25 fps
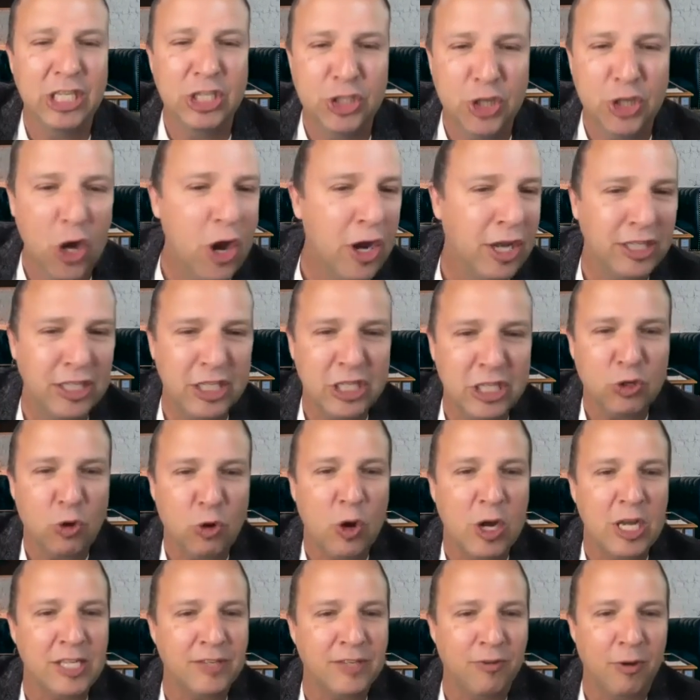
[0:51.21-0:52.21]
journeys and
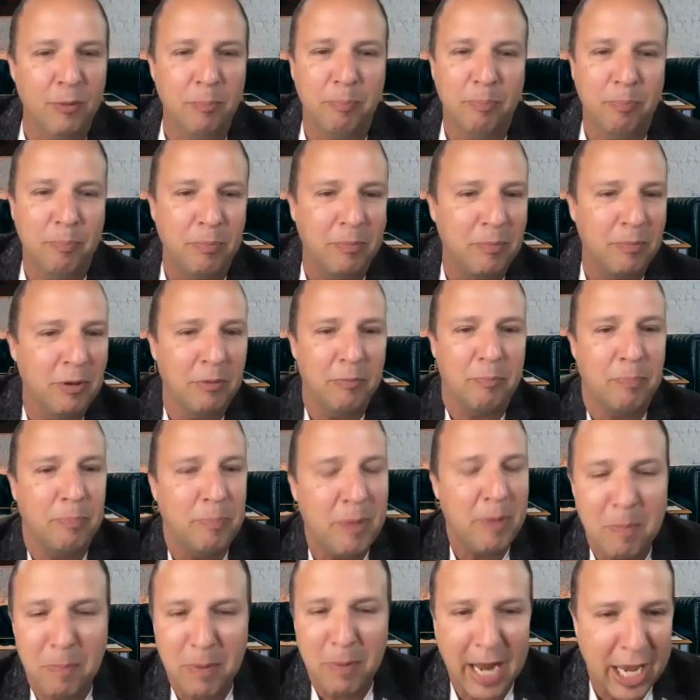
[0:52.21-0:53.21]
stories from
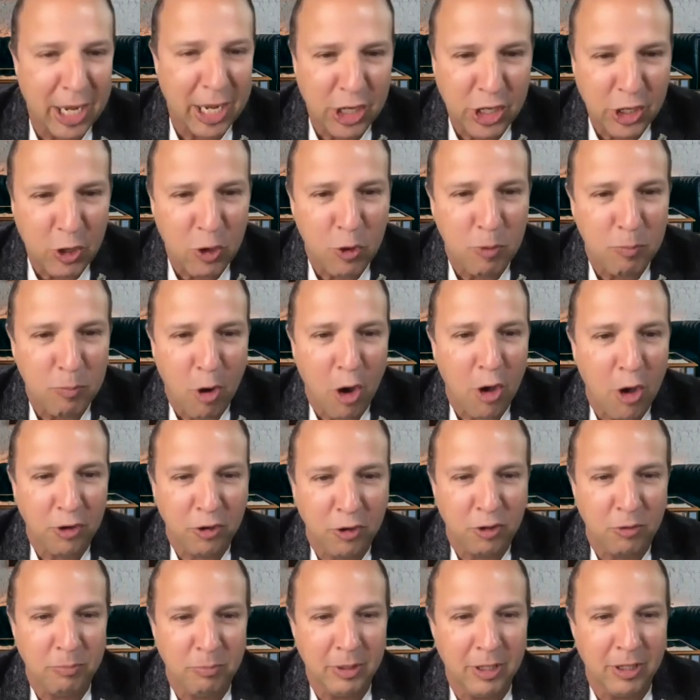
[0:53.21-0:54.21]
people like you,
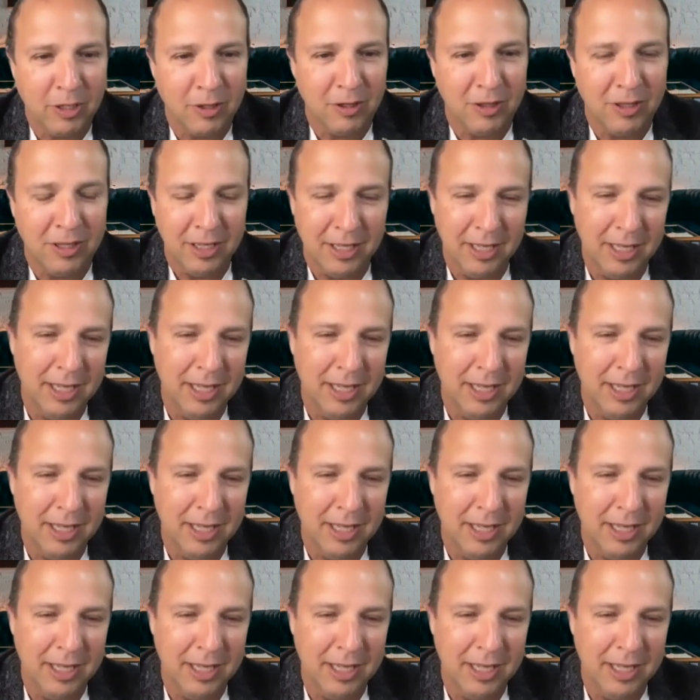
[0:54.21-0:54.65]
Barnacle Bill.